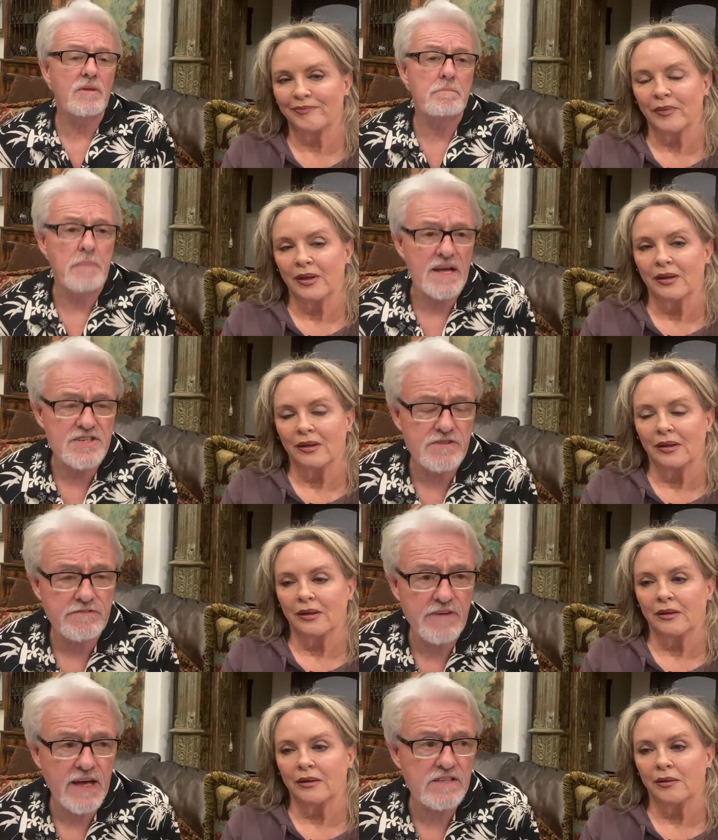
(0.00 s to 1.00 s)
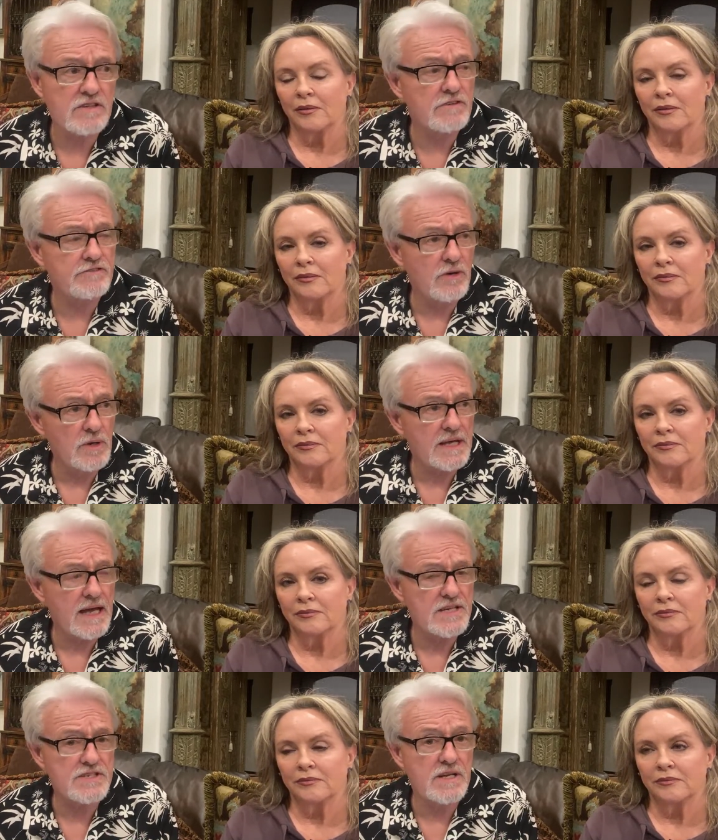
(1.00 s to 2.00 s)
Speaker 1: the best effect of folic
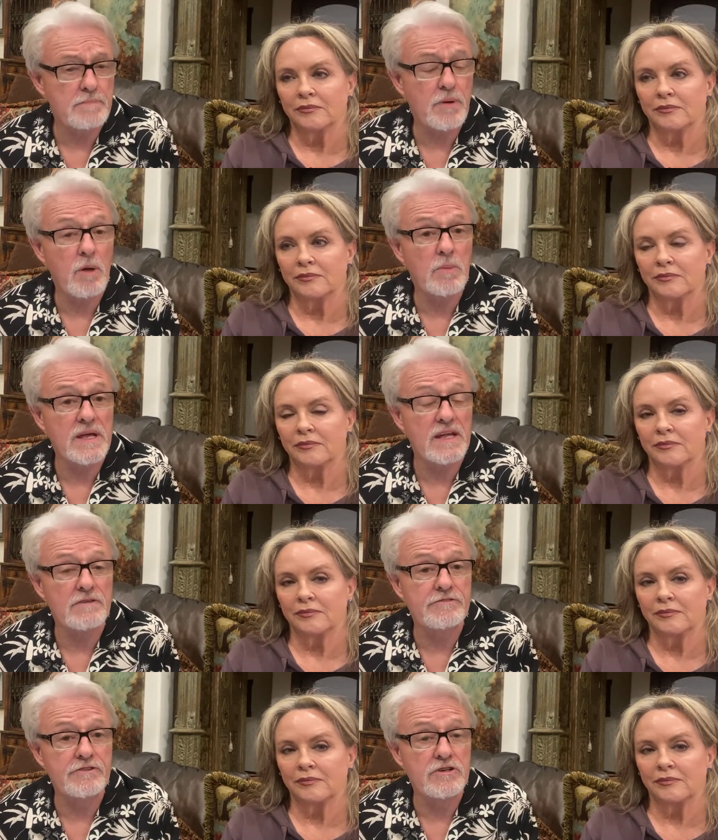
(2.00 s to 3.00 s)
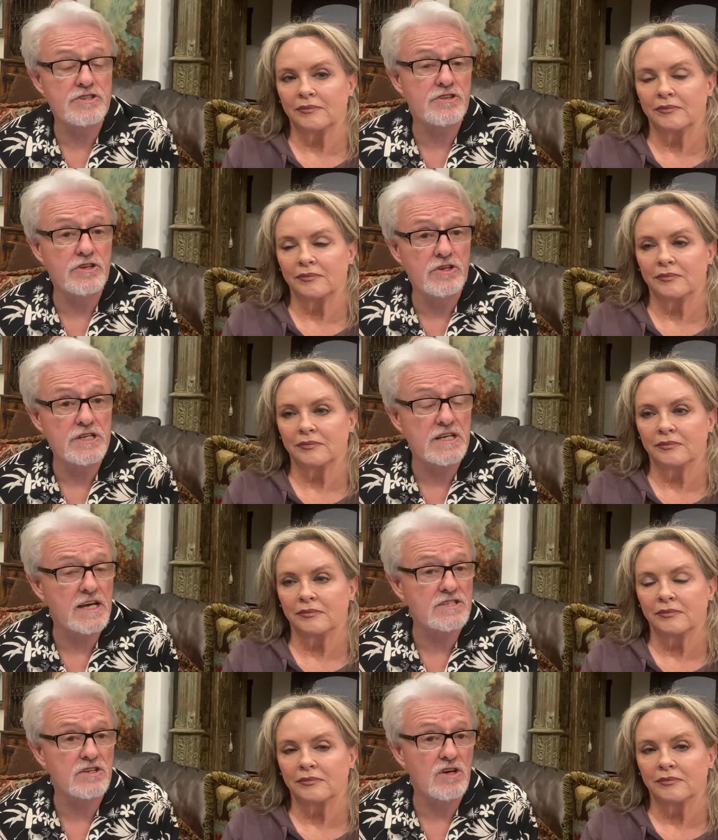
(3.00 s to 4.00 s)
acid are probably in the first 30
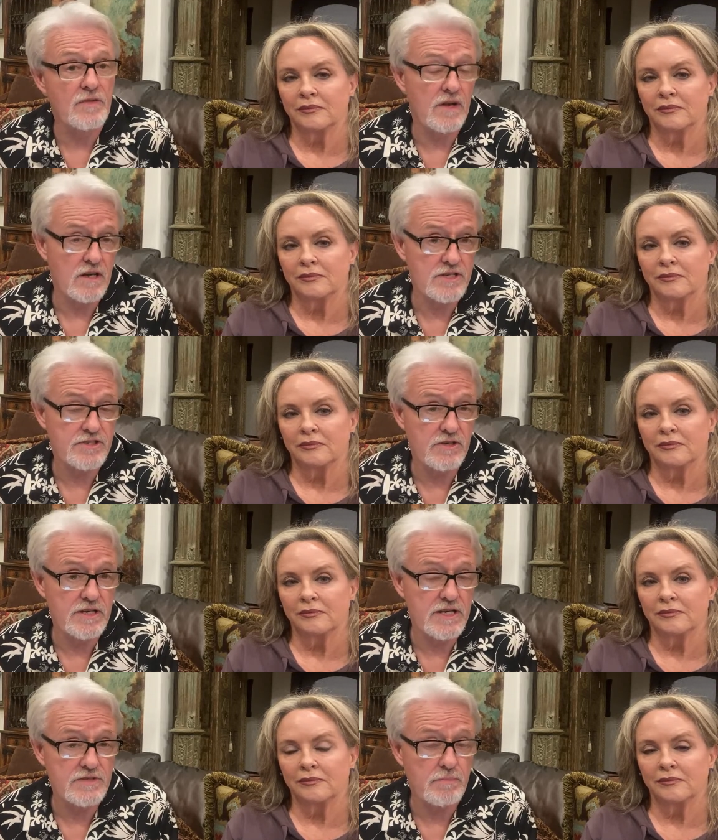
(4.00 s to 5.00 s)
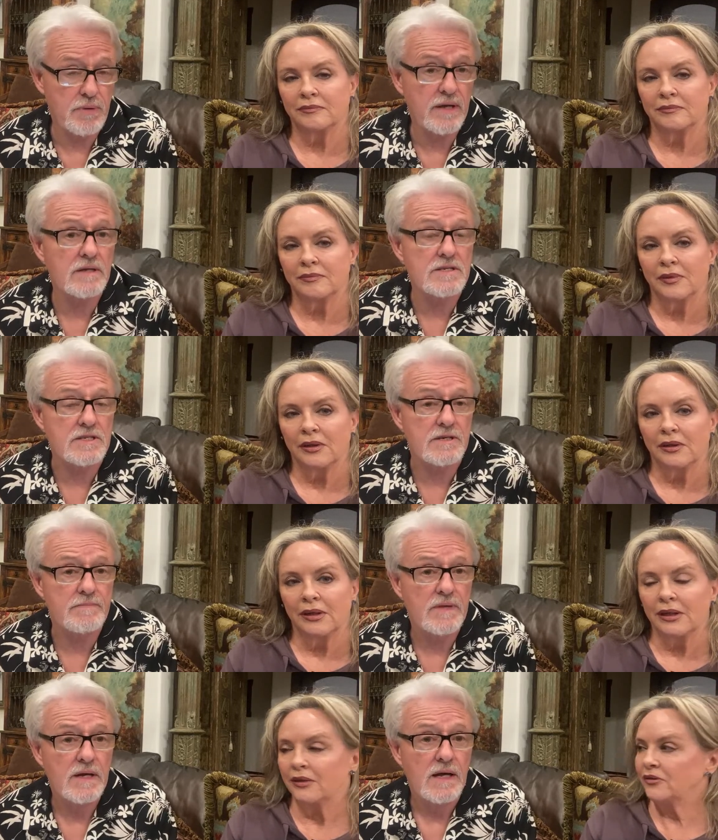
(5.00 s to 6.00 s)
days and not the last 30 days of pregnancy.
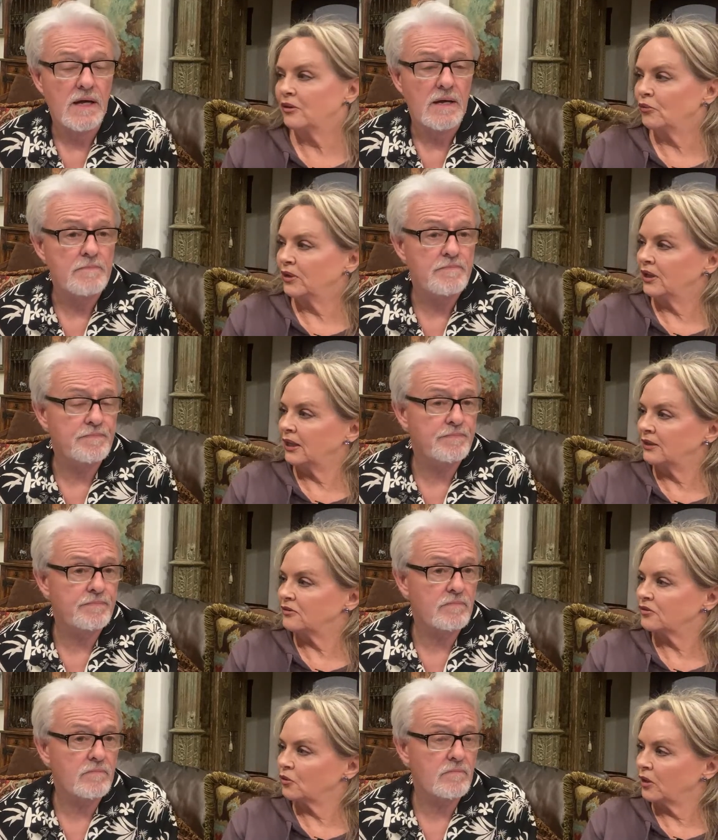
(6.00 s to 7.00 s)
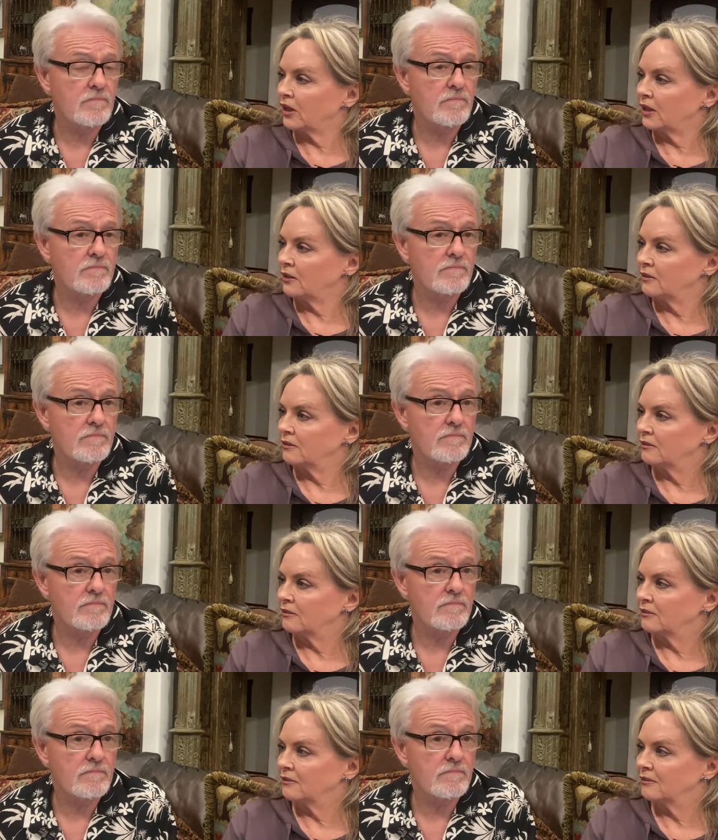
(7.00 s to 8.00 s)
Speaker 2: Is that when light's okay?
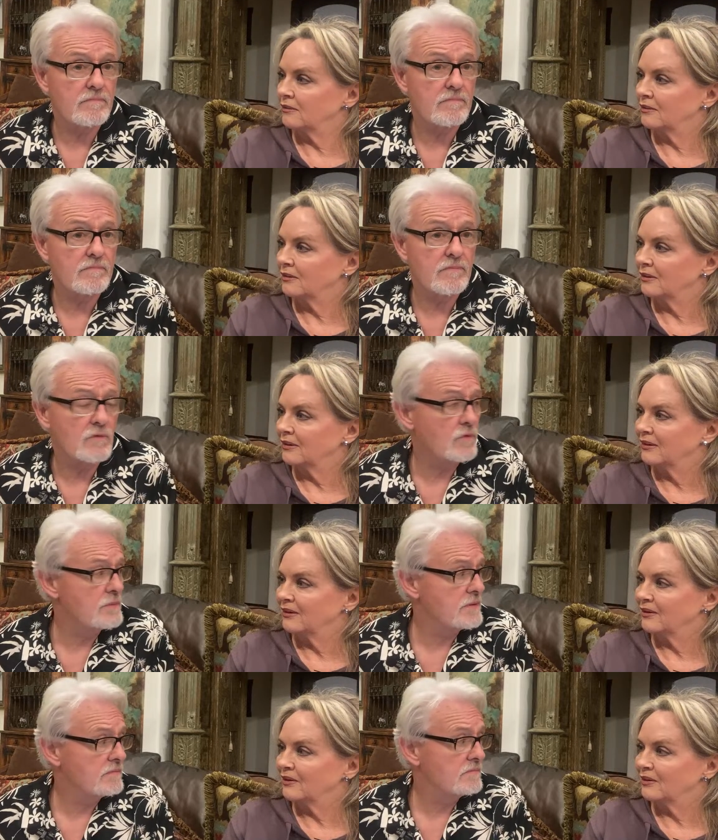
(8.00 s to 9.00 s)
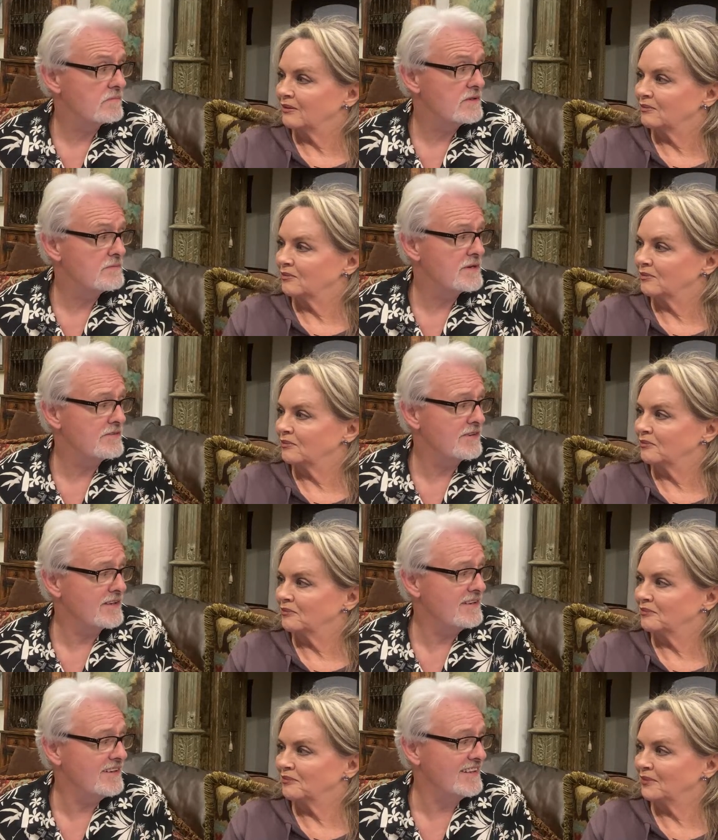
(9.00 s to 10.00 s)
Speaker 1: What do you mean? You be
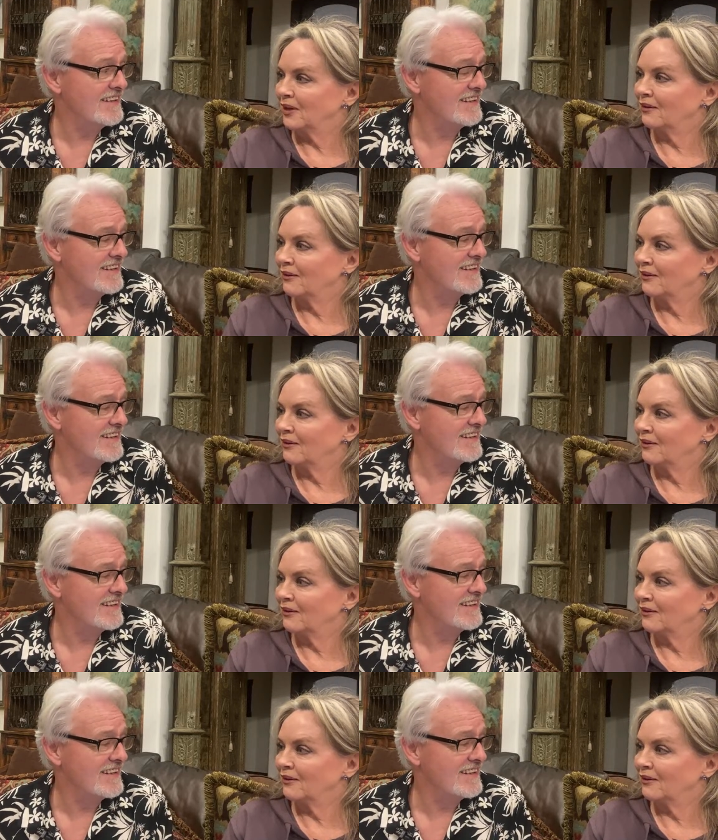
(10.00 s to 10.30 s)
funny? Yeah.